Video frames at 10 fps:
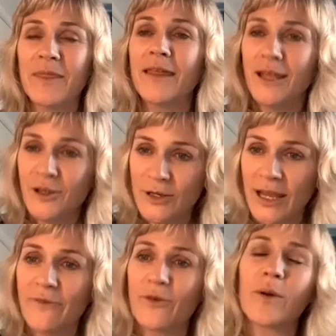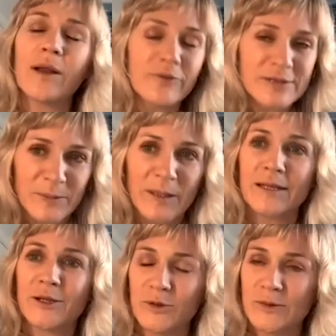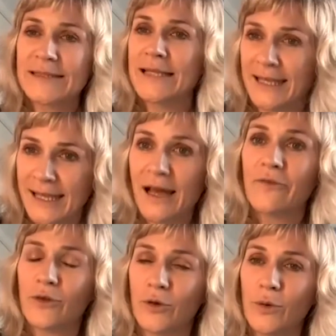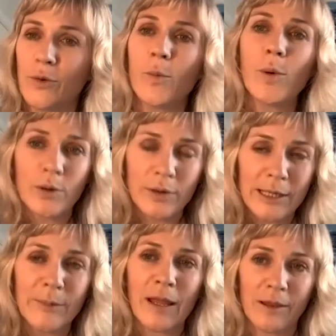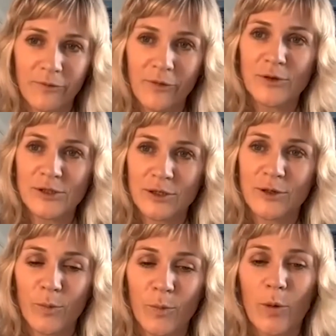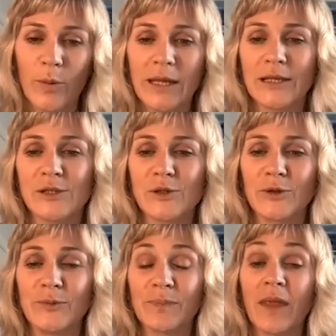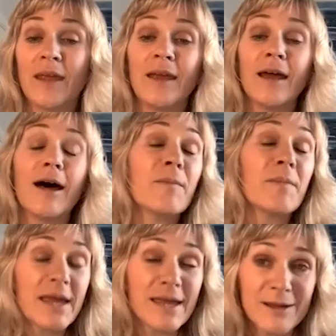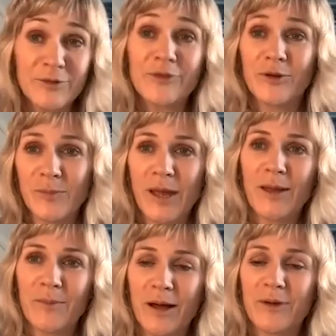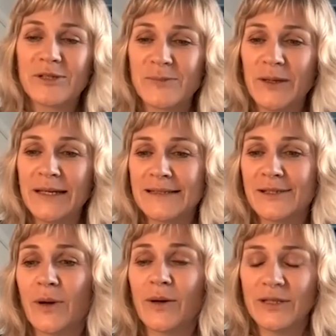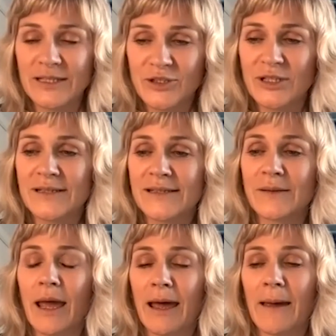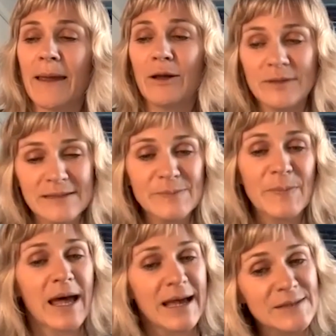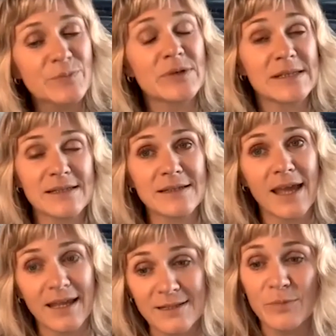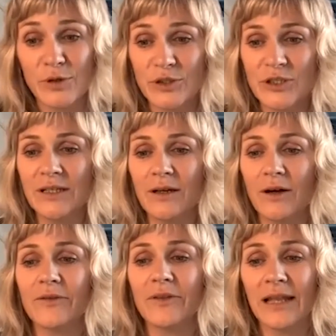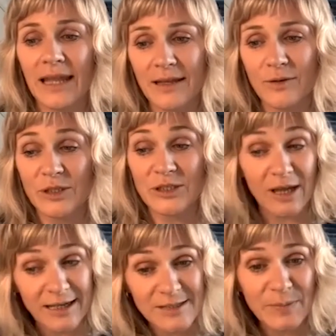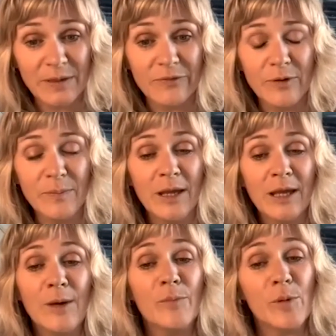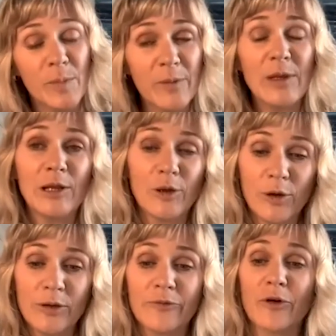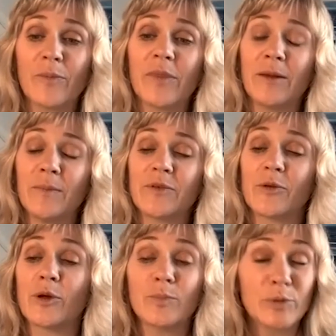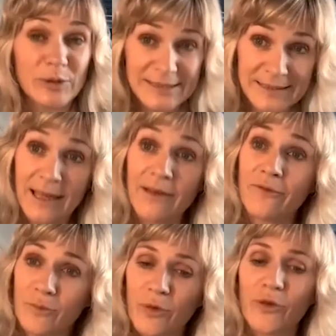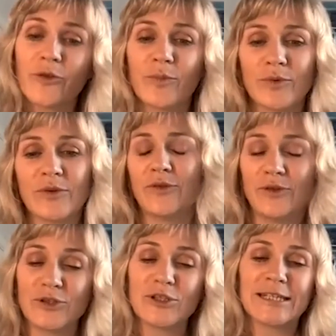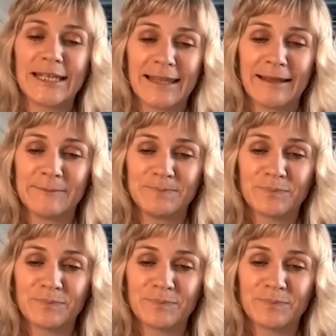Thank you to everyone for spending your Sunday afternoon worrying about the future and what we can do. May I also pay my respects to our Indigenous elders, past, present and emerging, on the land on which I speak from, but may we learn from them so we can build a safe and prosperous future together.